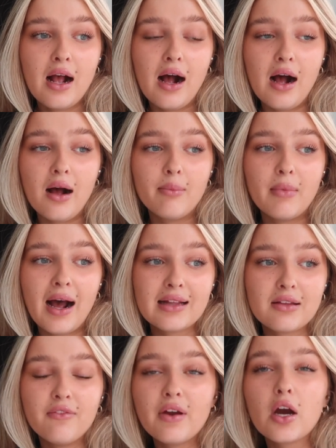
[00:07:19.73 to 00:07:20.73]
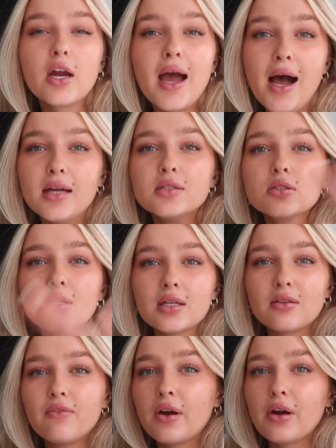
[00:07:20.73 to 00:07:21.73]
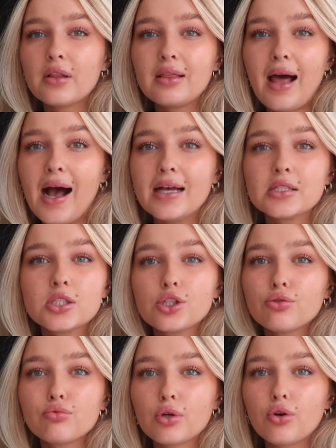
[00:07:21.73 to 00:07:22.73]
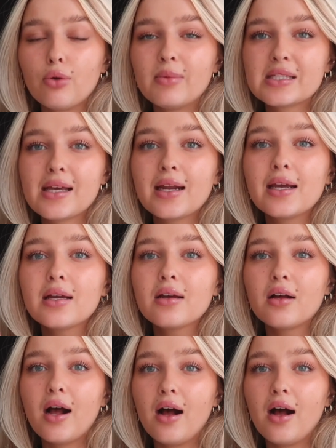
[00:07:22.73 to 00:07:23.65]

at the very end, like the very last recruitment setting,